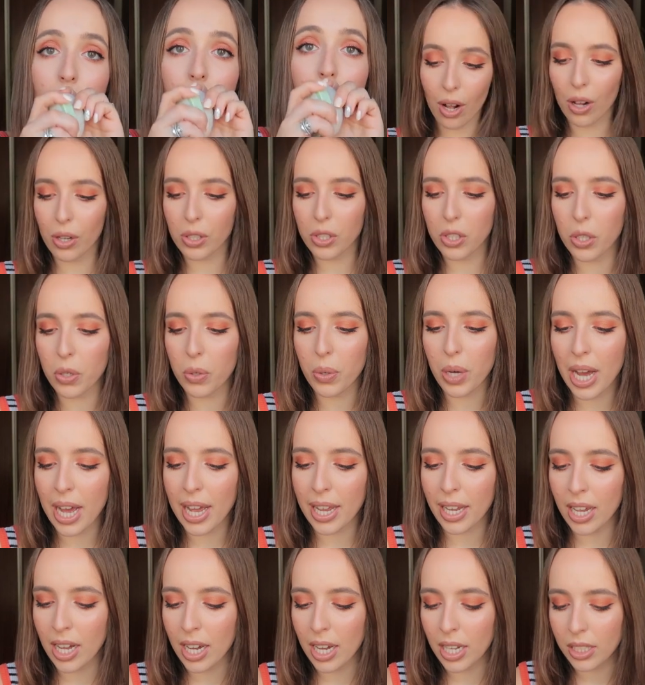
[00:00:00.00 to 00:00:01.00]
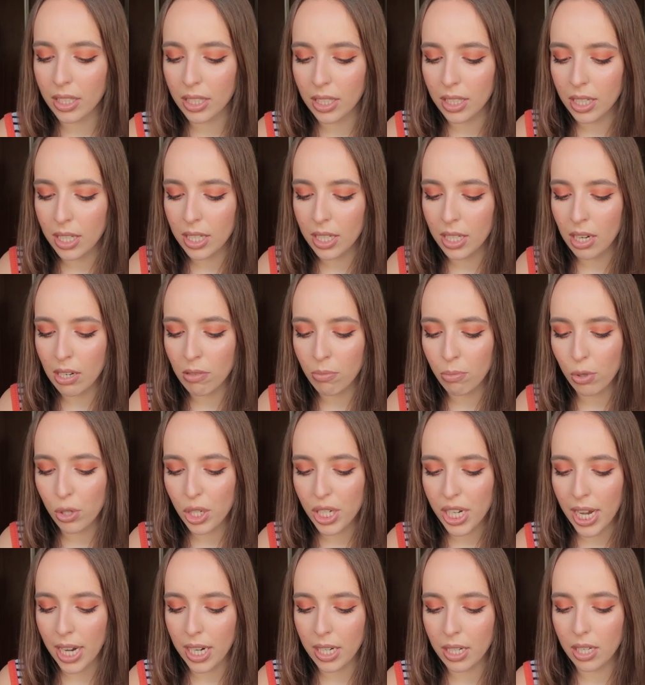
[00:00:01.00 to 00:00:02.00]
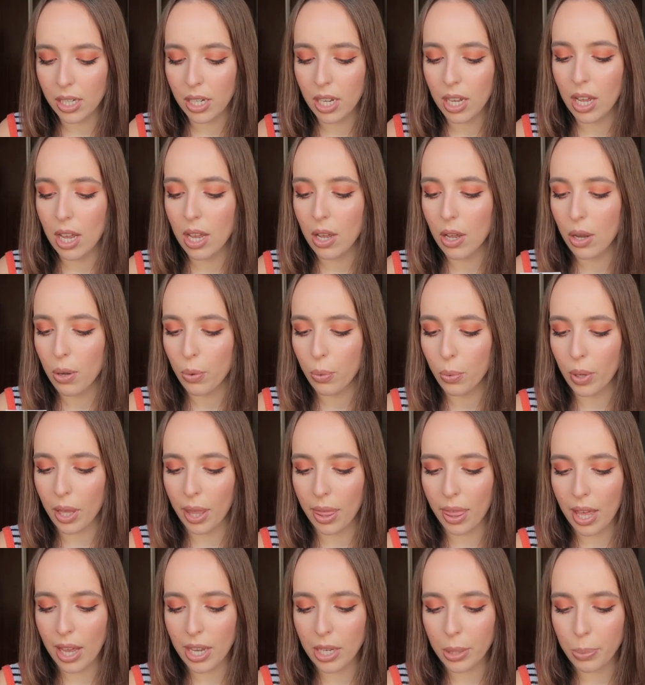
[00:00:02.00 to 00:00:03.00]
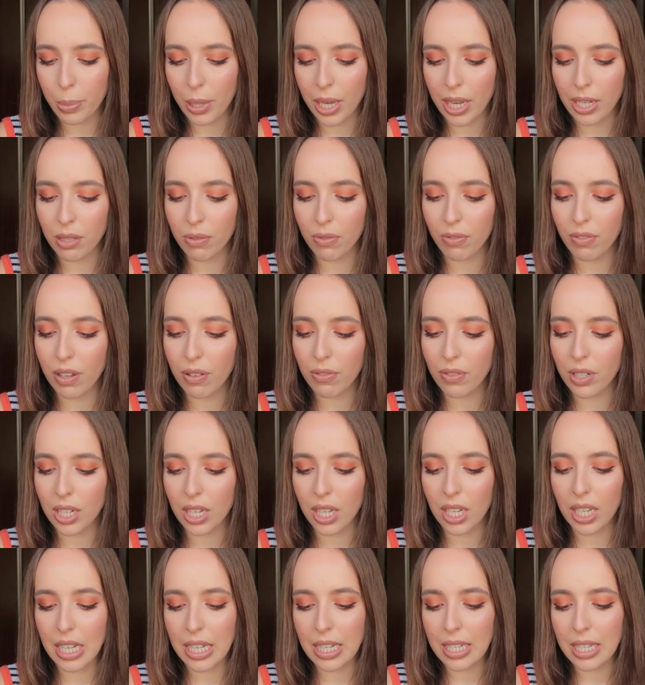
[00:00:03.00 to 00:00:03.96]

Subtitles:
Also, I got the Sun Protect with SPS 50.